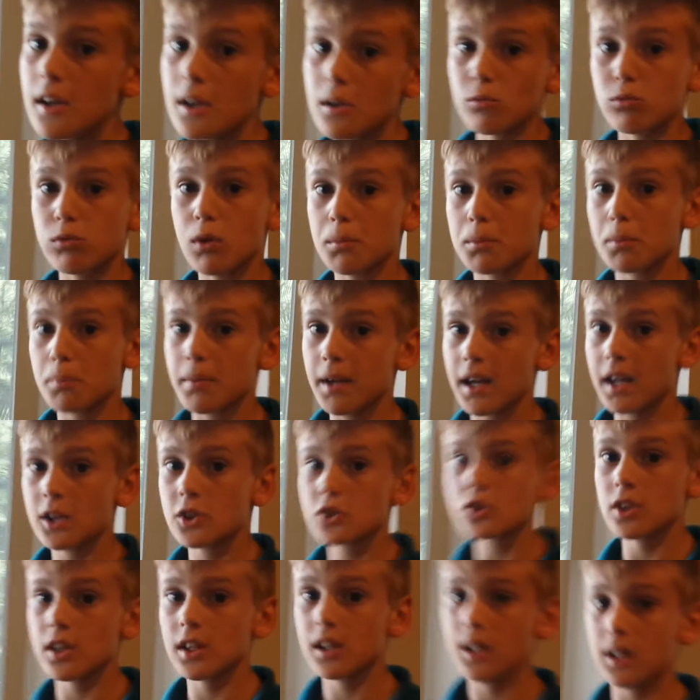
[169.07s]
rubber band
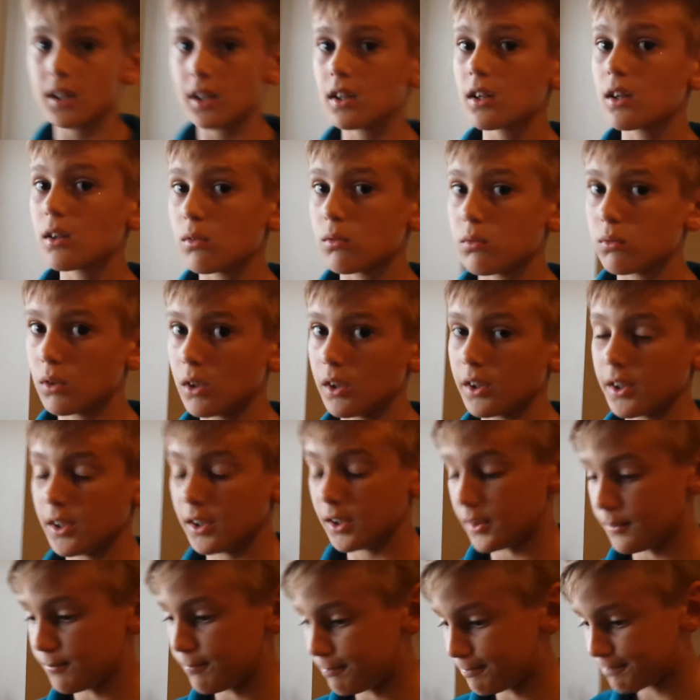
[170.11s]
trick, really good.